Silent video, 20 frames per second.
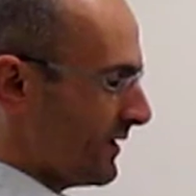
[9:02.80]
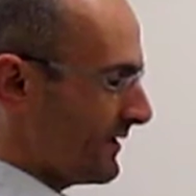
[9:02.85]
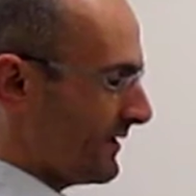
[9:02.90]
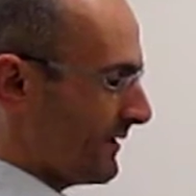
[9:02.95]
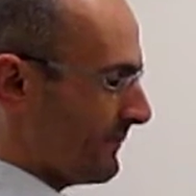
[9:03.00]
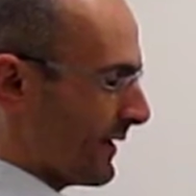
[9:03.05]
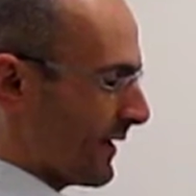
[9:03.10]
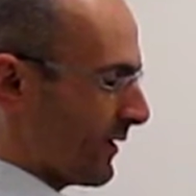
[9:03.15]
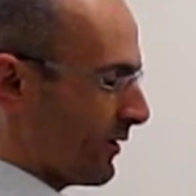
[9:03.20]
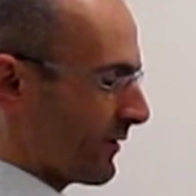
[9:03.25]
at the
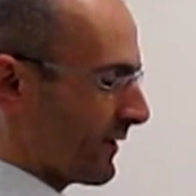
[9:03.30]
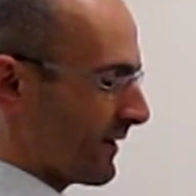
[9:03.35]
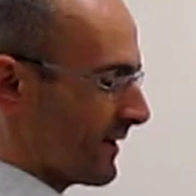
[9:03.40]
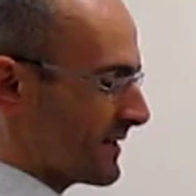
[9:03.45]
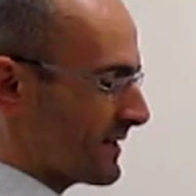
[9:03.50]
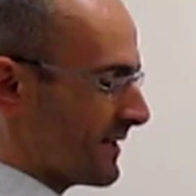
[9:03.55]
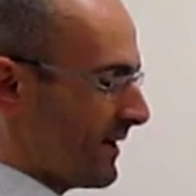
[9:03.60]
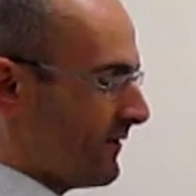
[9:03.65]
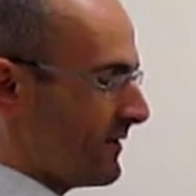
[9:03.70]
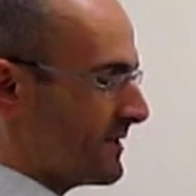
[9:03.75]
biological
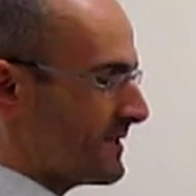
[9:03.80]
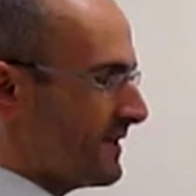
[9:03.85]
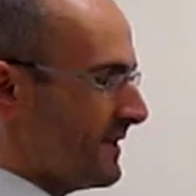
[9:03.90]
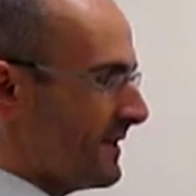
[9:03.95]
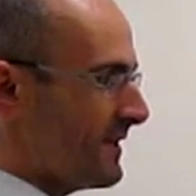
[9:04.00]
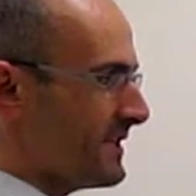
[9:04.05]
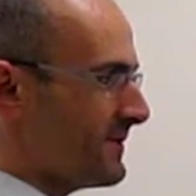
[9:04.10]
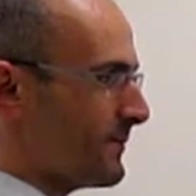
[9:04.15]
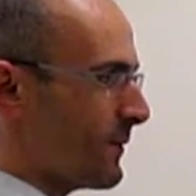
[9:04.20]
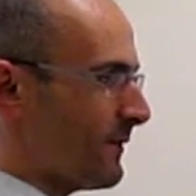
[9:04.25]
standard
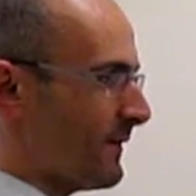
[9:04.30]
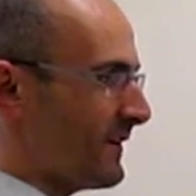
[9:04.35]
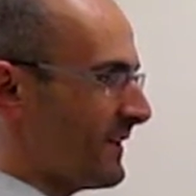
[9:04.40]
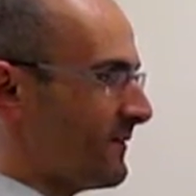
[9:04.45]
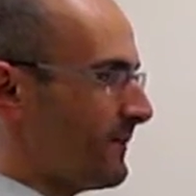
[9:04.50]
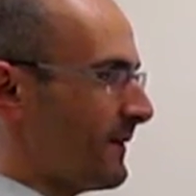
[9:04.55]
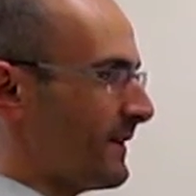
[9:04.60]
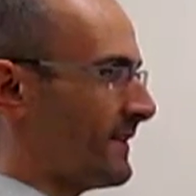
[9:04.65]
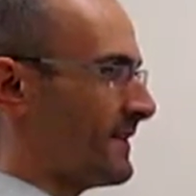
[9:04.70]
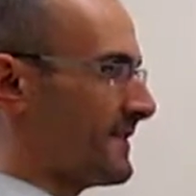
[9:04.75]
state is
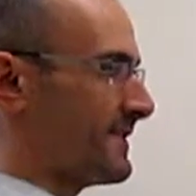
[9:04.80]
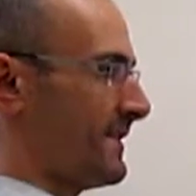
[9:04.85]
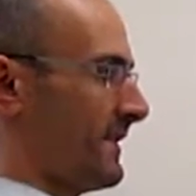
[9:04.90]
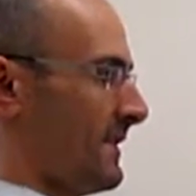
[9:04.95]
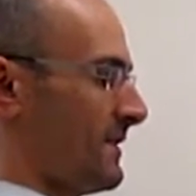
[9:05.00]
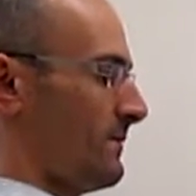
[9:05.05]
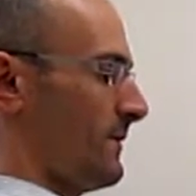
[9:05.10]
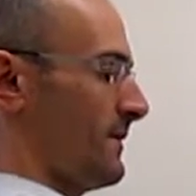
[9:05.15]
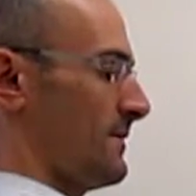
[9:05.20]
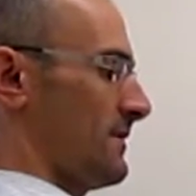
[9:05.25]
provided by the
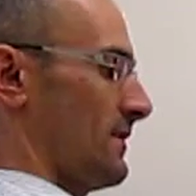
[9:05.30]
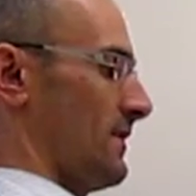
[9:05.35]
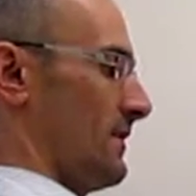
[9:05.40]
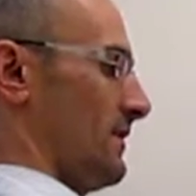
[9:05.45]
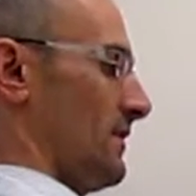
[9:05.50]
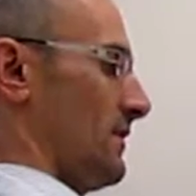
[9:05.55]
statement.